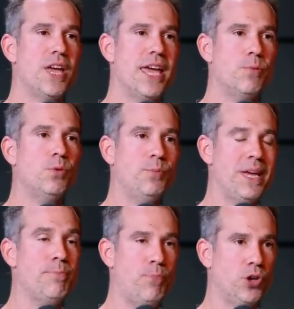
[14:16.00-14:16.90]
It will
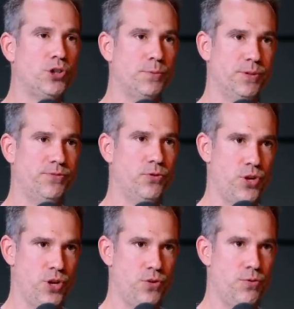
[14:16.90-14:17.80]
be impossible for
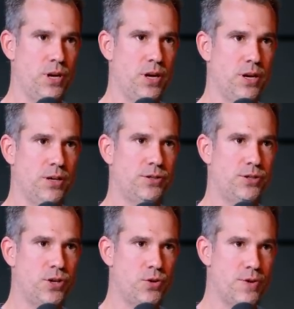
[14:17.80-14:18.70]
you
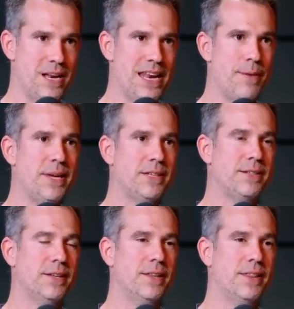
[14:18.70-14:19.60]
to
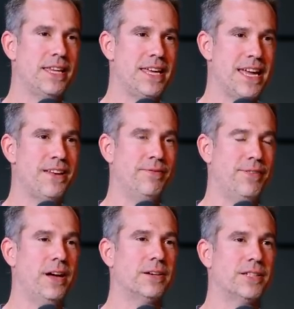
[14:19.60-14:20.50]
limit the
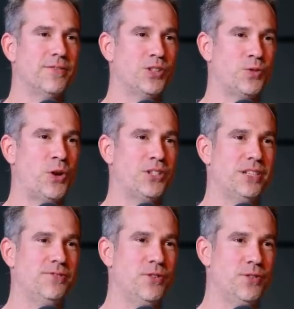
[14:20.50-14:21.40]
influx of
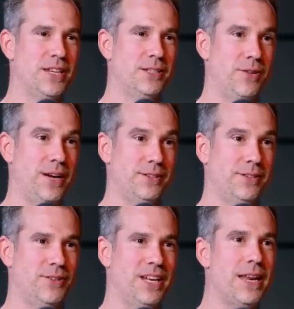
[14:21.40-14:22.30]
ultra-processed food into your house.
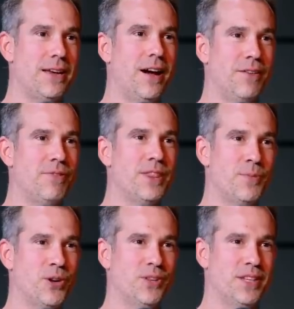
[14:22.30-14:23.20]
So clearly, I've written the
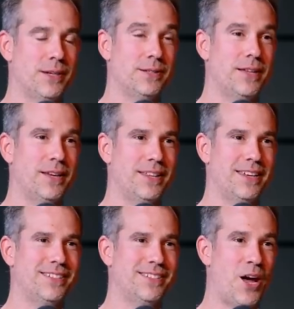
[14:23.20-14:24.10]
book on this. I study this.